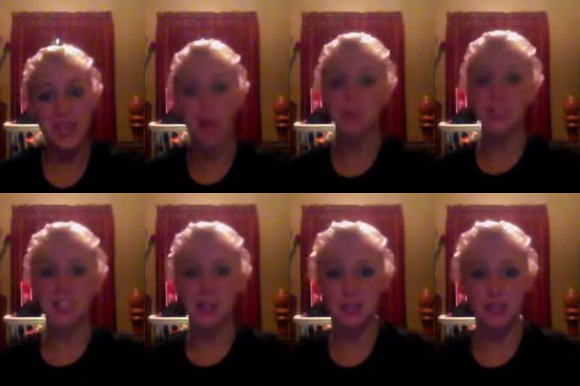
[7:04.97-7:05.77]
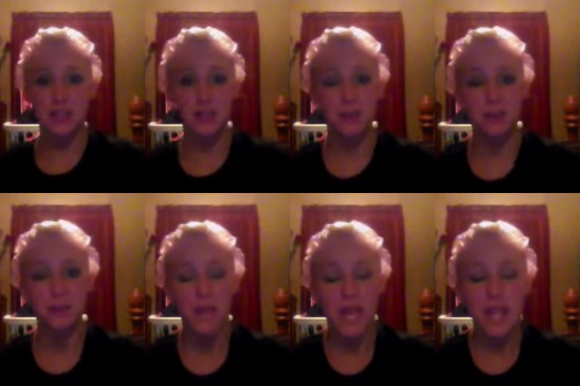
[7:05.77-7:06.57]
I hope this helps some
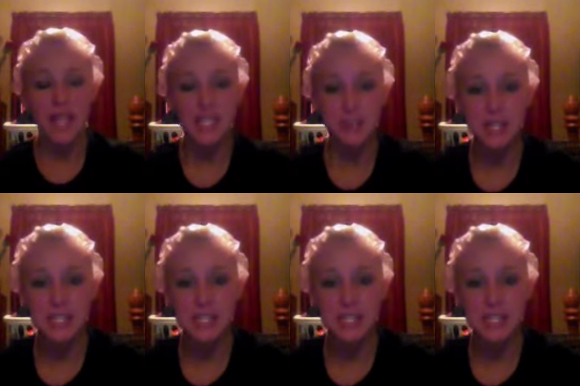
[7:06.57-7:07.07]
and explains